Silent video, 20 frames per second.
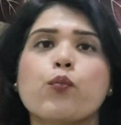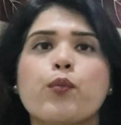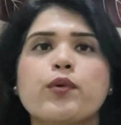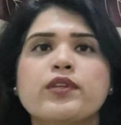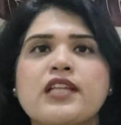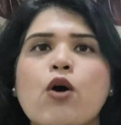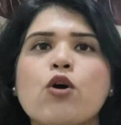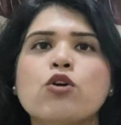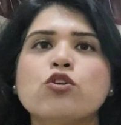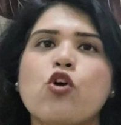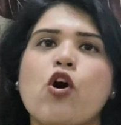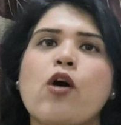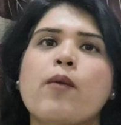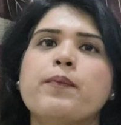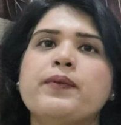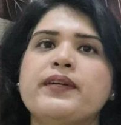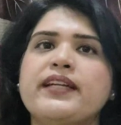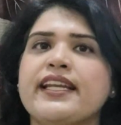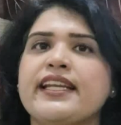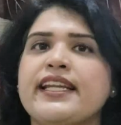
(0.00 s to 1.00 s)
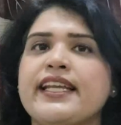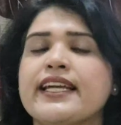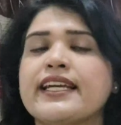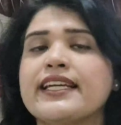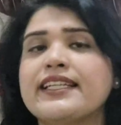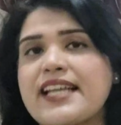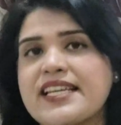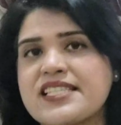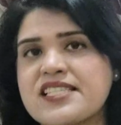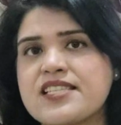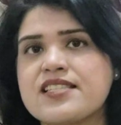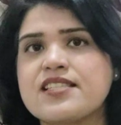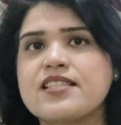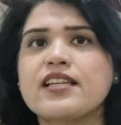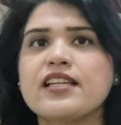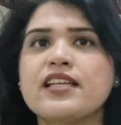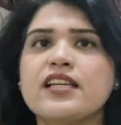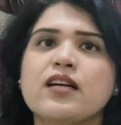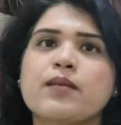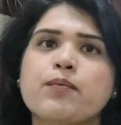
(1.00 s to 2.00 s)
without obtaining
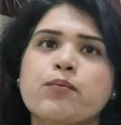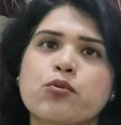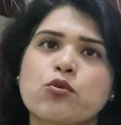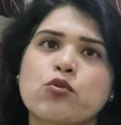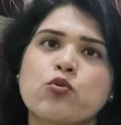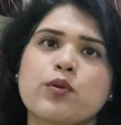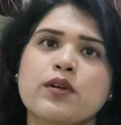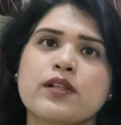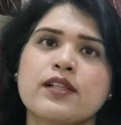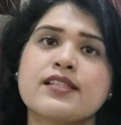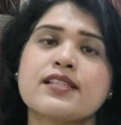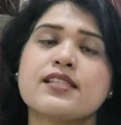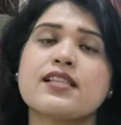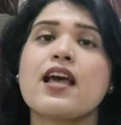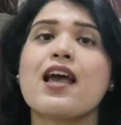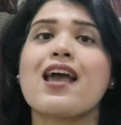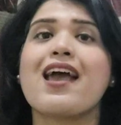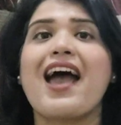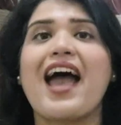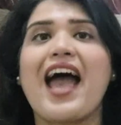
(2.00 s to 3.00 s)
necessary approvals